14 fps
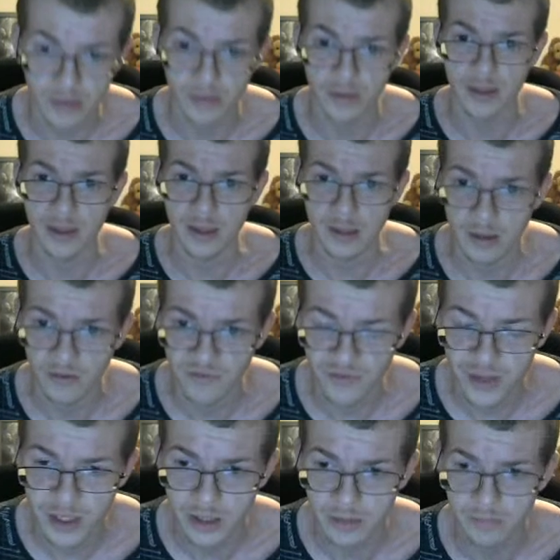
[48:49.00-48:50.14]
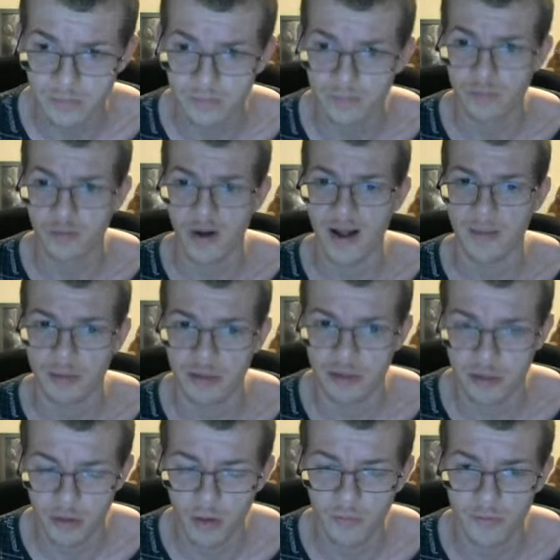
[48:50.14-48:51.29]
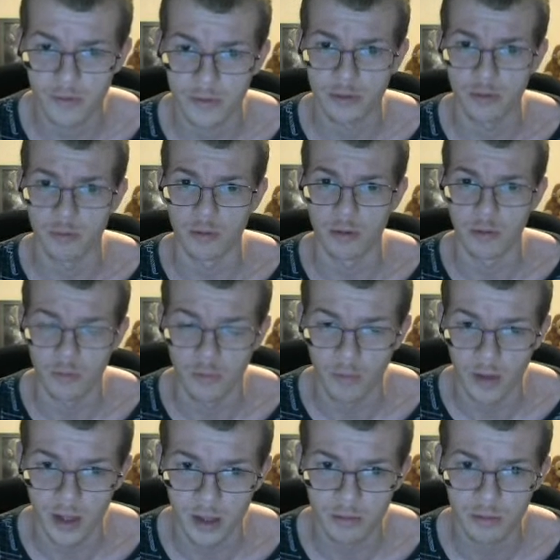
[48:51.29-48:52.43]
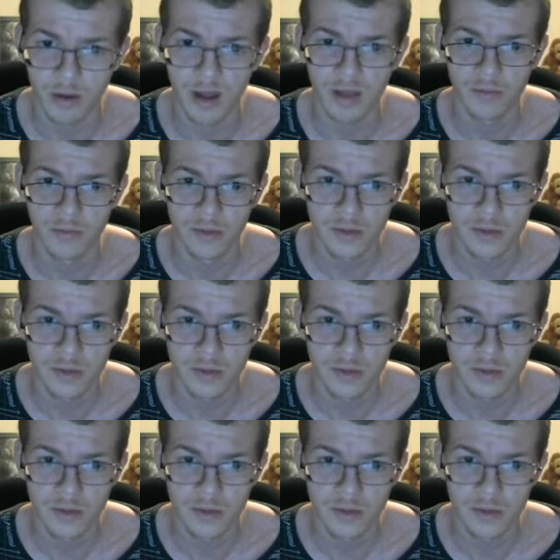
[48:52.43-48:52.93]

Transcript: League, I think, and perhaps Scotland to a degree as well.